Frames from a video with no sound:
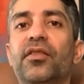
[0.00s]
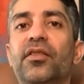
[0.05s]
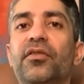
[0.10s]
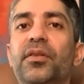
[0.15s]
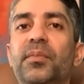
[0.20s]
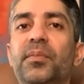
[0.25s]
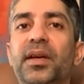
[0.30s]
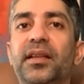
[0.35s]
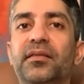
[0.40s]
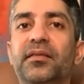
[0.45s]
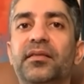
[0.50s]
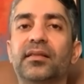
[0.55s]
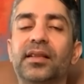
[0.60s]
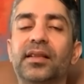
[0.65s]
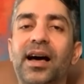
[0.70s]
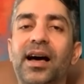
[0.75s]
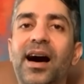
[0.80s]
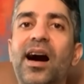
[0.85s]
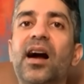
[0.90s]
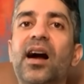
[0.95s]
remains
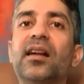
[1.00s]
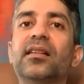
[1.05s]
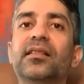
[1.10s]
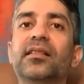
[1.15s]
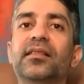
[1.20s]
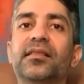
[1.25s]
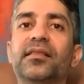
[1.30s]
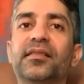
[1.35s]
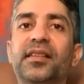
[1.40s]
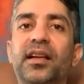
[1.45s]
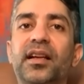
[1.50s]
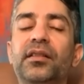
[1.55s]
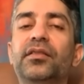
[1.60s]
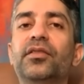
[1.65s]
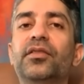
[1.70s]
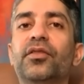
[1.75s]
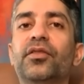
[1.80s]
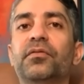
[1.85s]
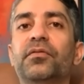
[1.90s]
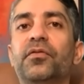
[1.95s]
heart and
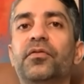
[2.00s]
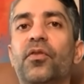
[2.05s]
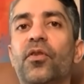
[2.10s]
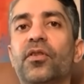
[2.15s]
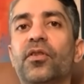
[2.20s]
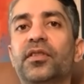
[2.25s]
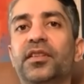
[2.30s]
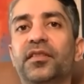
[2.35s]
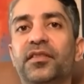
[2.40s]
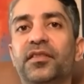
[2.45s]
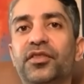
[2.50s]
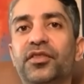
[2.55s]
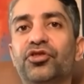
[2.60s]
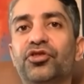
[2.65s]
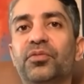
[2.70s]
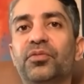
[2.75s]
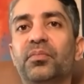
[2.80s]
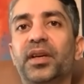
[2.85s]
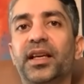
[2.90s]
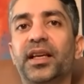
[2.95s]
center of all
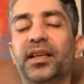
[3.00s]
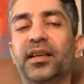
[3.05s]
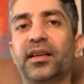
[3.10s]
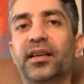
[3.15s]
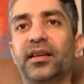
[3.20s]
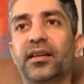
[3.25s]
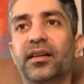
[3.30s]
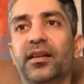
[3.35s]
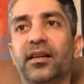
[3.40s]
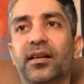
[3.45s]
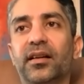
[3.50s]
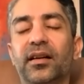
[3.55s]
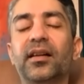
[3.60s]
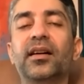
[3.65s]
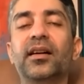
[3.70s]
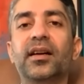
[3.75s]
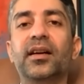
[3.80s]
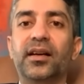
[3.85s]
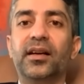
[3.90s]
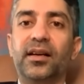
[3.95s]
decision making
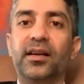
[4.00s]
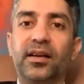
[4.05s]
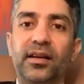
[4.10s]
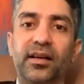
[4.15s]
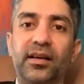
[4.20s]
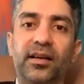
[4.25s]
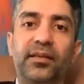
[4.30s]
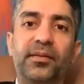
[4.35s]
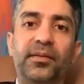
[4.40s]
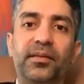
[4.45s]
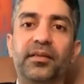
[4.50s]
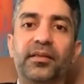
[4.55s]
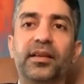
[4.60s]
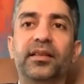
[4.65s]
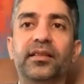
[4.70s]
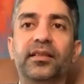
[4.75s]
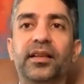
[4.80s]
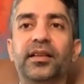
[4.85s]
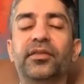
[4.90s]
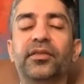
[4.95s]
uh, uh,
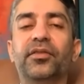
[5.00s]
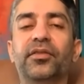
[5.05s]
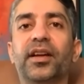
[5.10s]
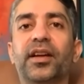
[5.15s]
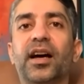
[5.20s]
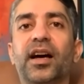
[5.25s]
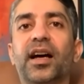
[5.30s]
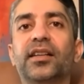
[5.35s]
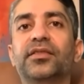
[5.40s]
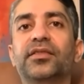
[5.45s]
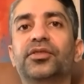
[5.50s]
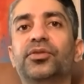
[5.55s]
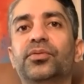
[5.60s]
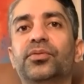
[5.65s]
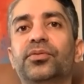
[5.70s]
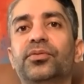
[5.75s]
in, in regards to